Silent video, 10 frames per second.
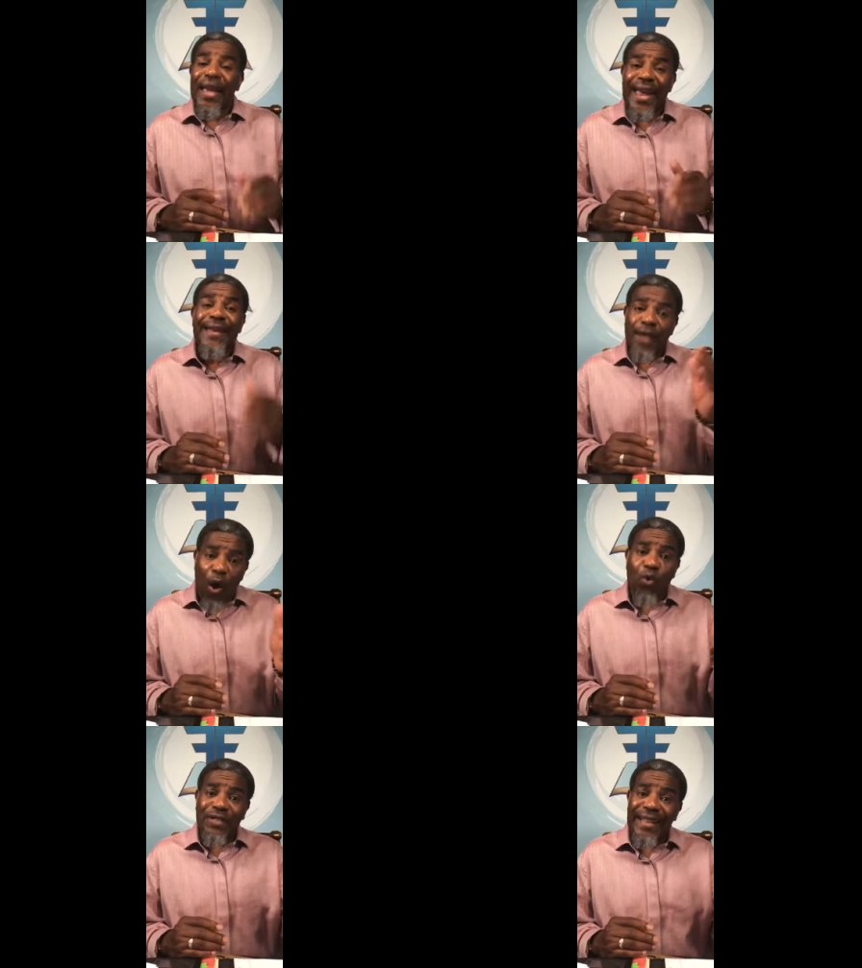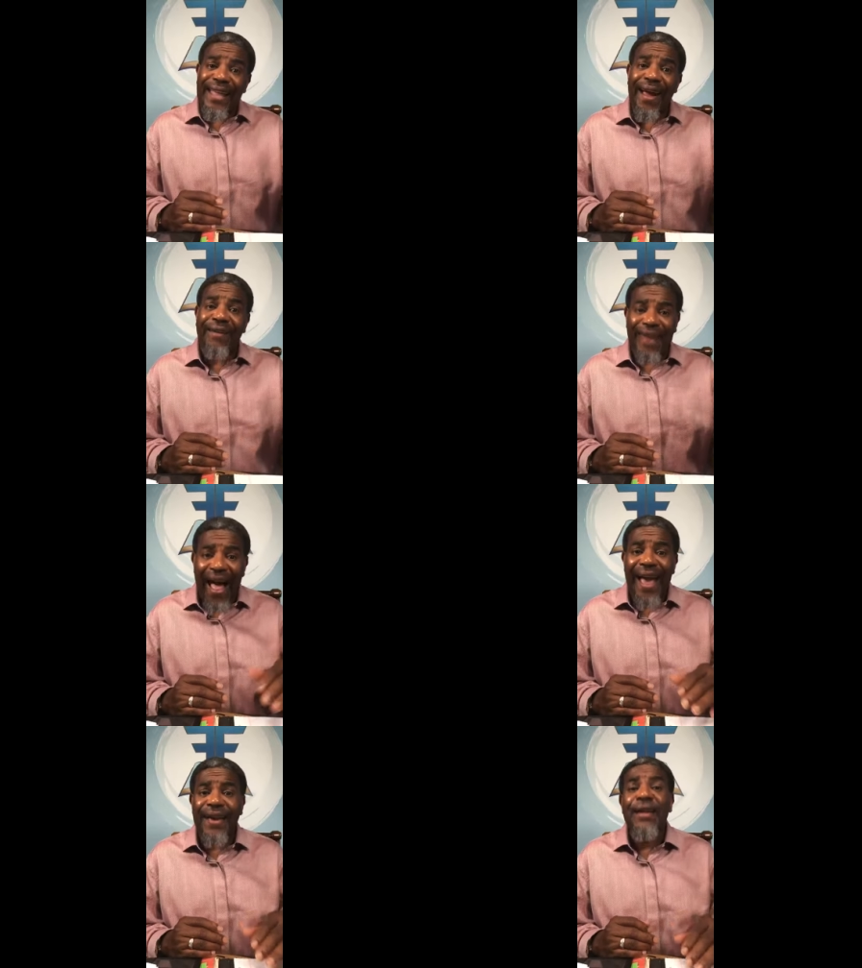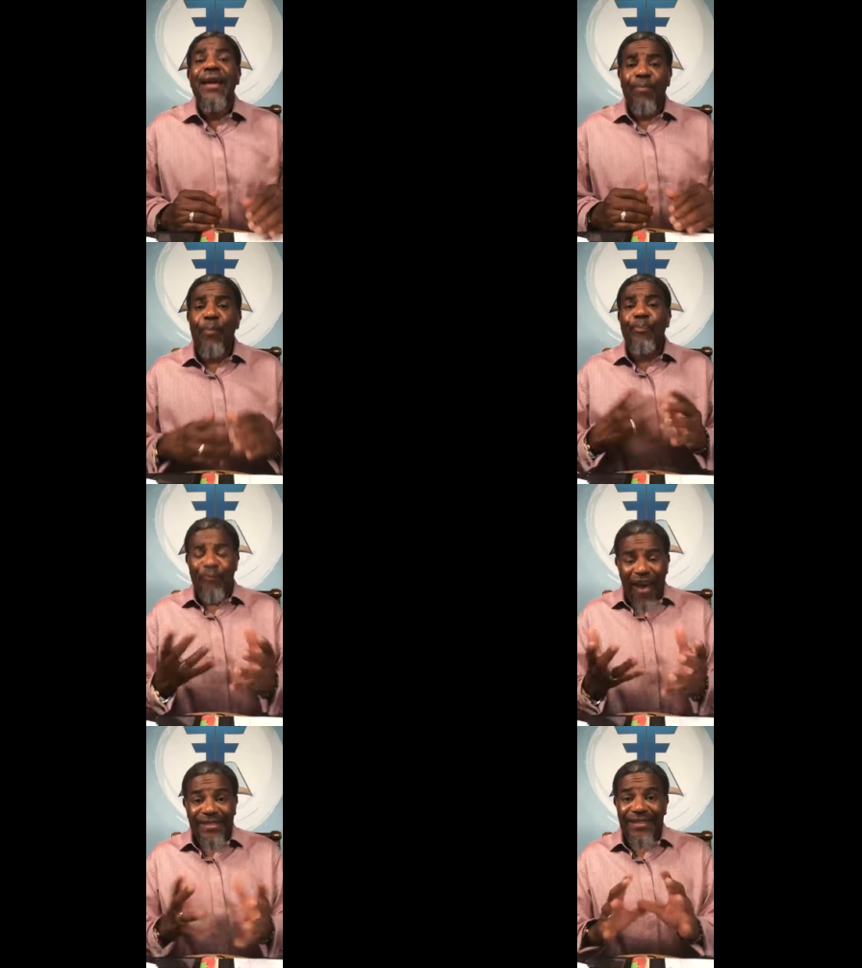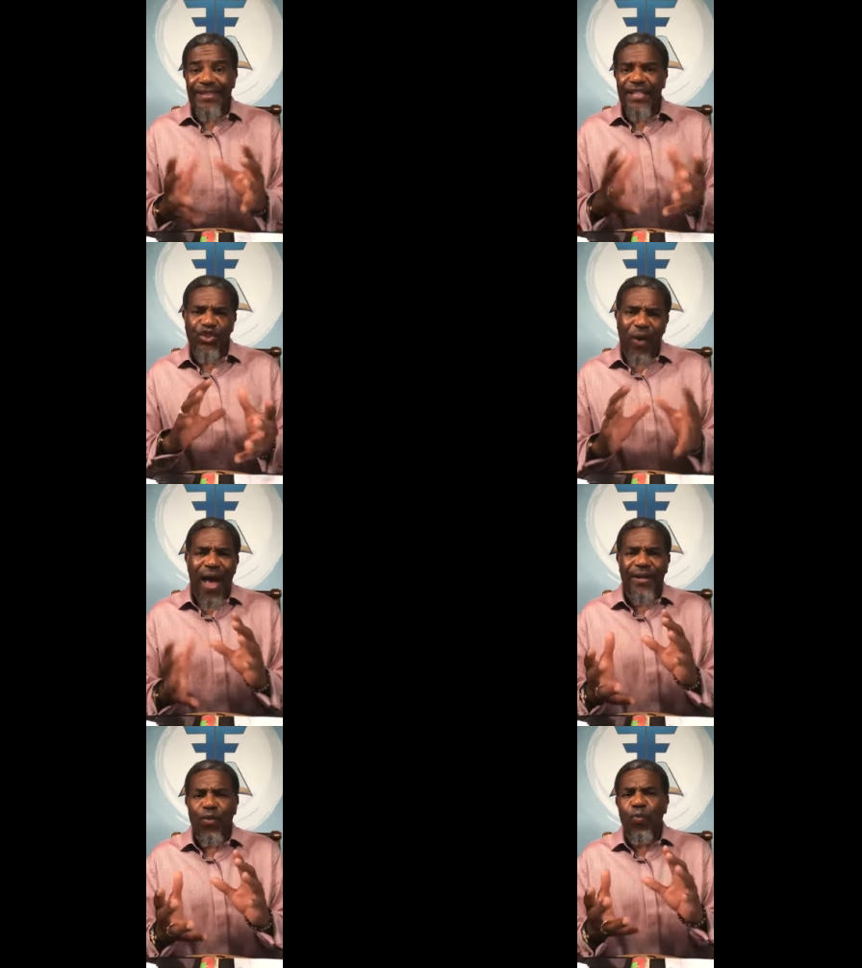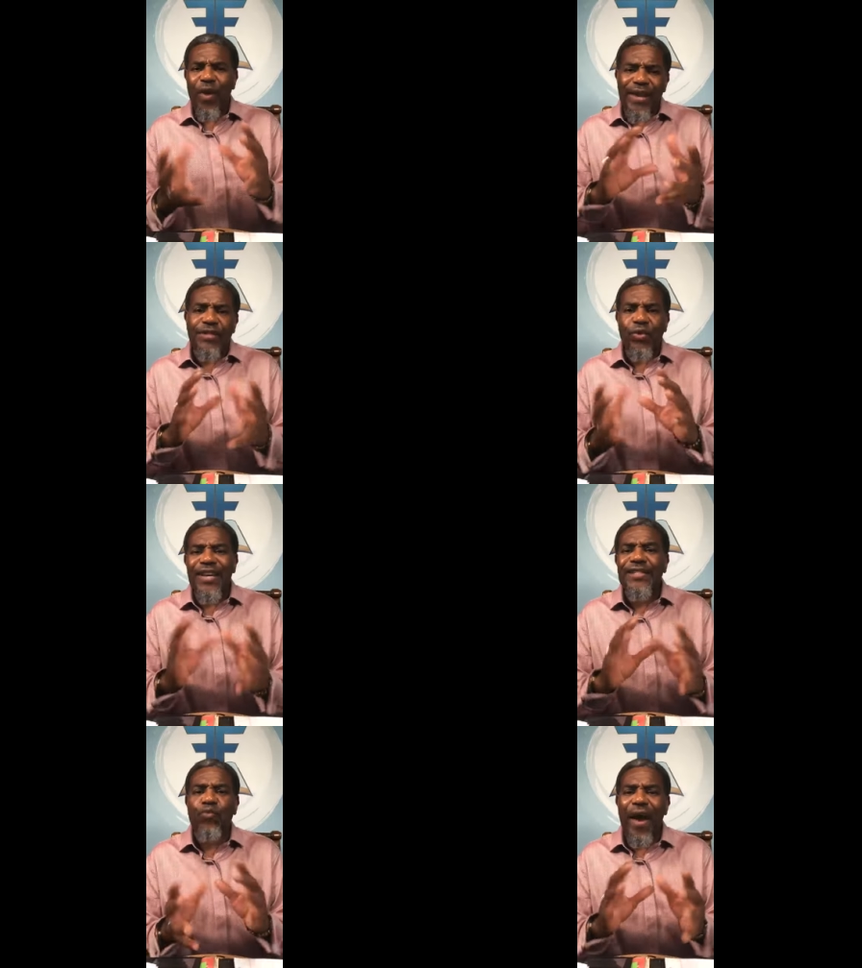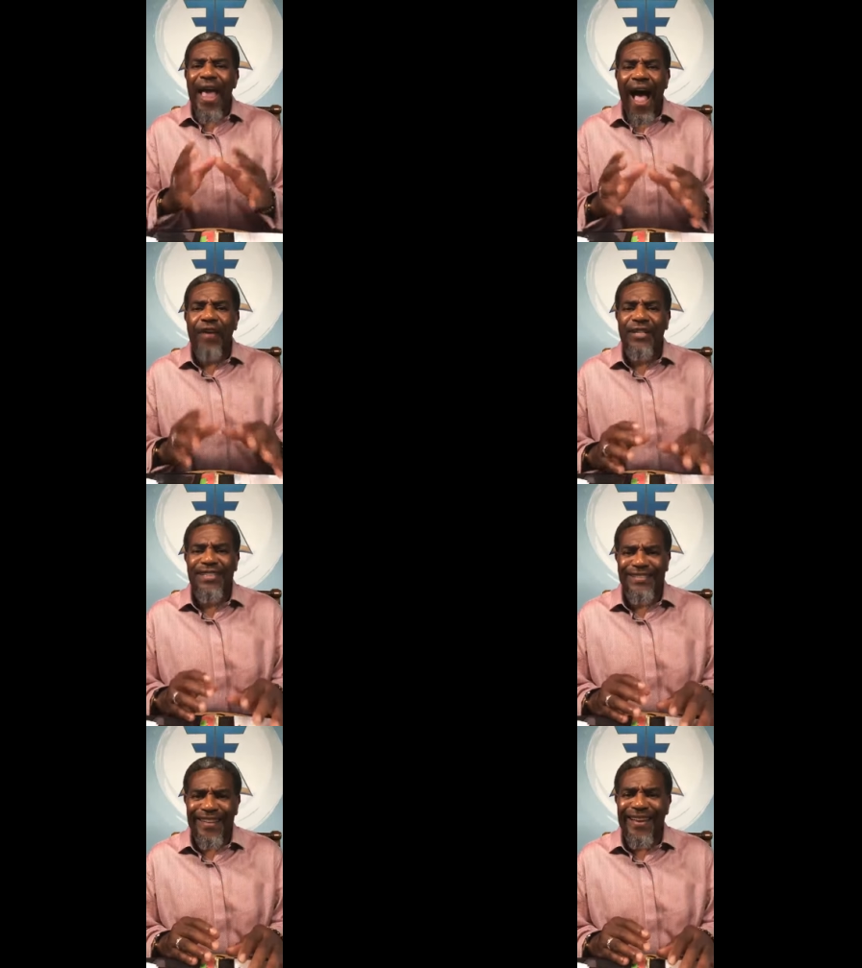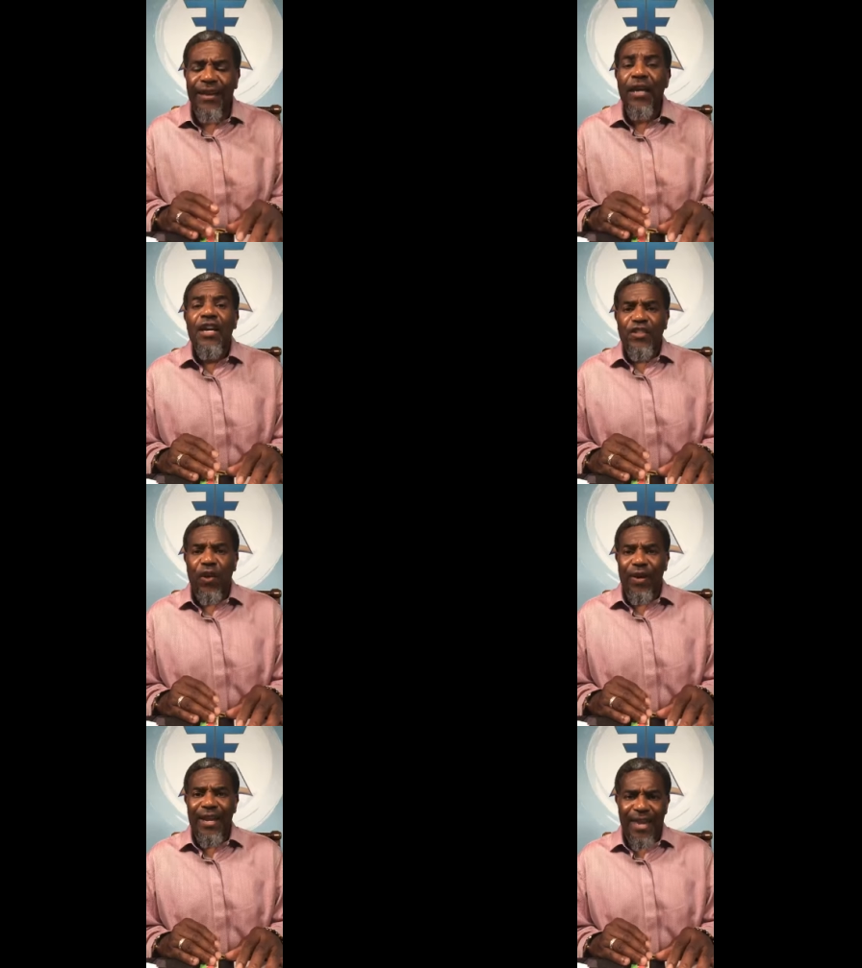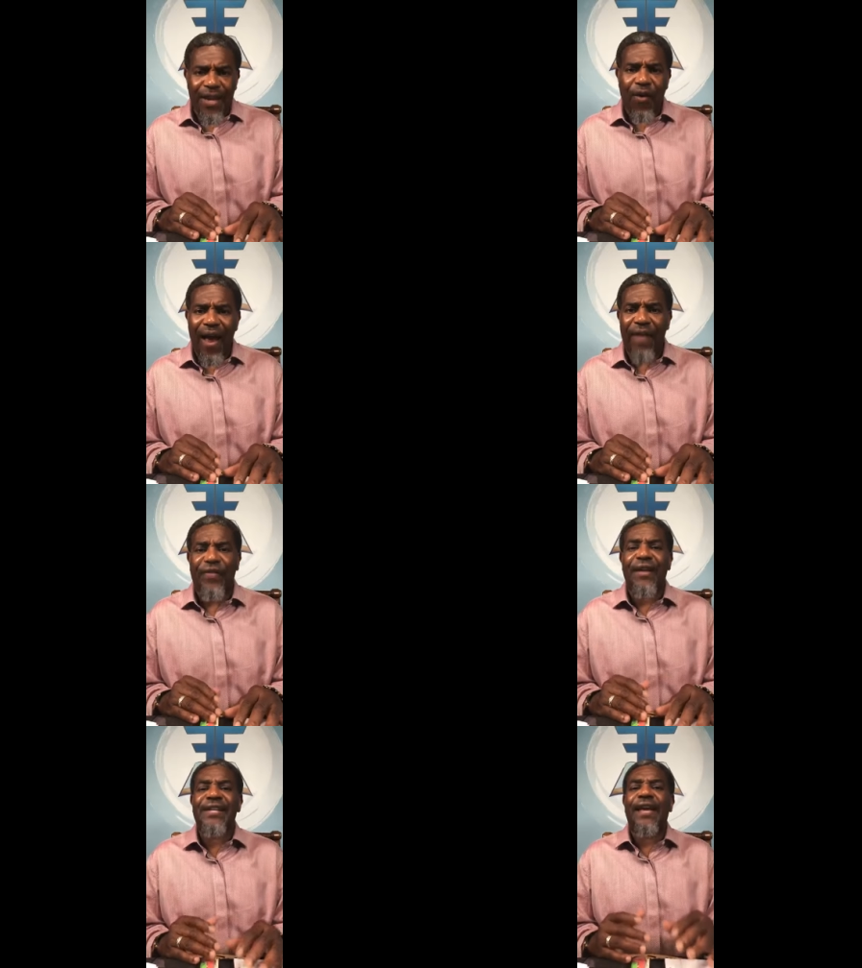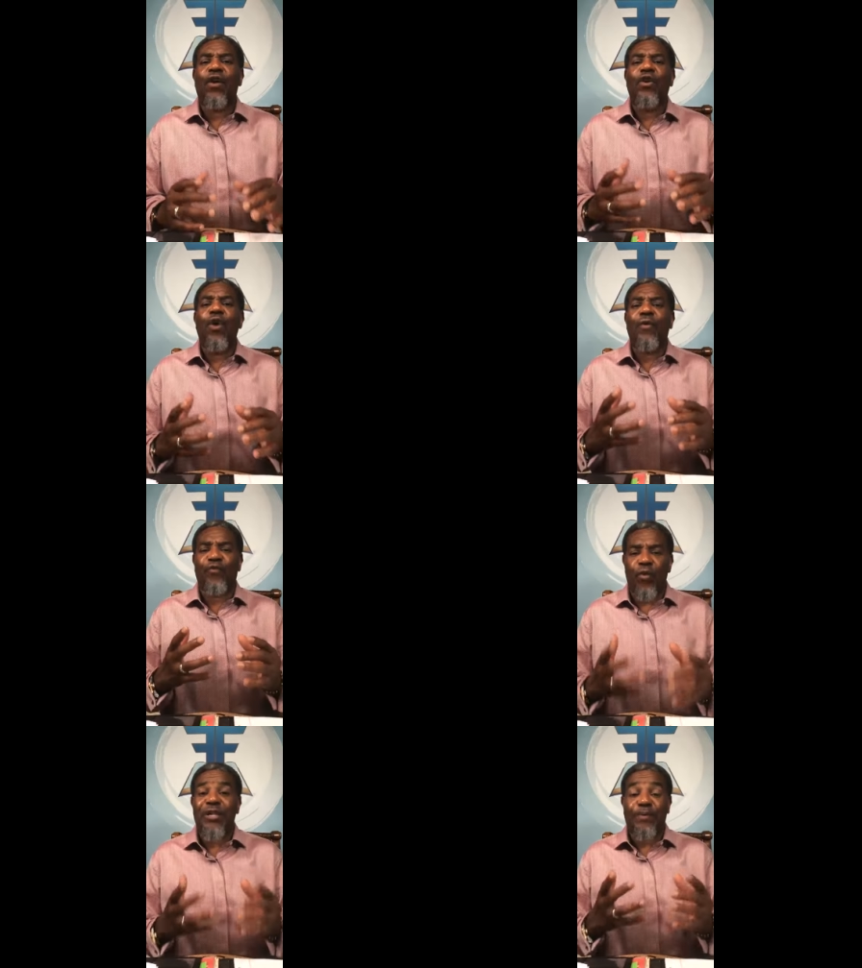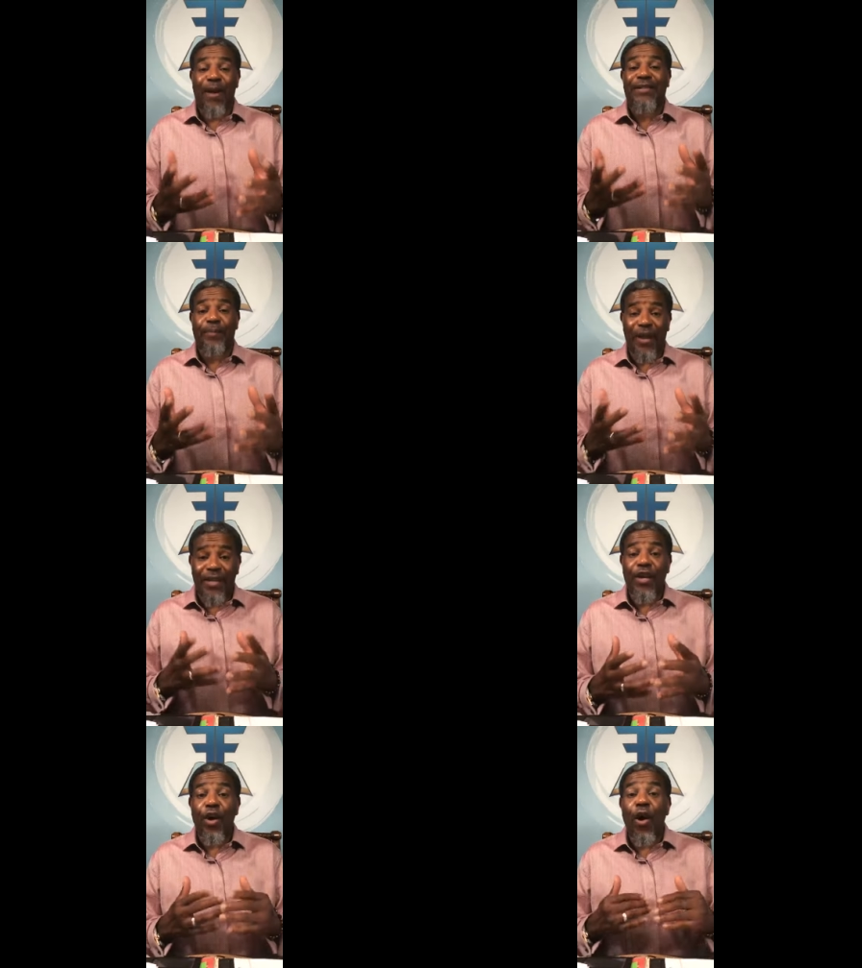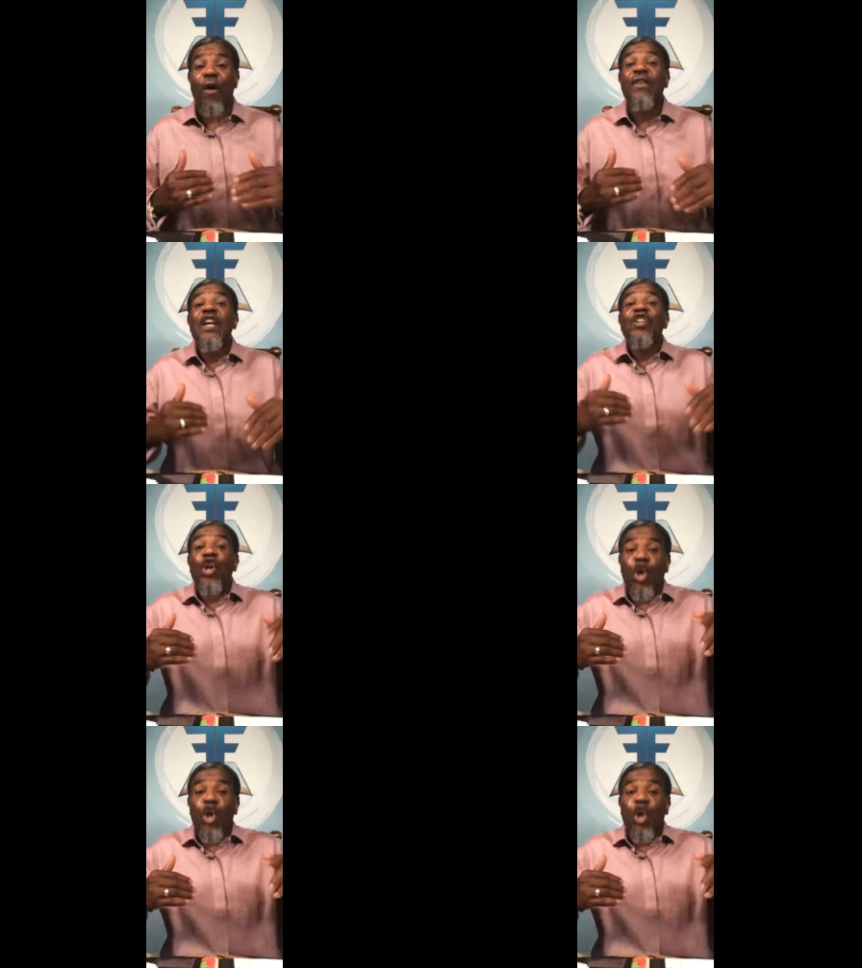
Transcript: He knows that they are lying. But Festus is trying to weasel his way out of this thing so that he don't have to take on the responsibility of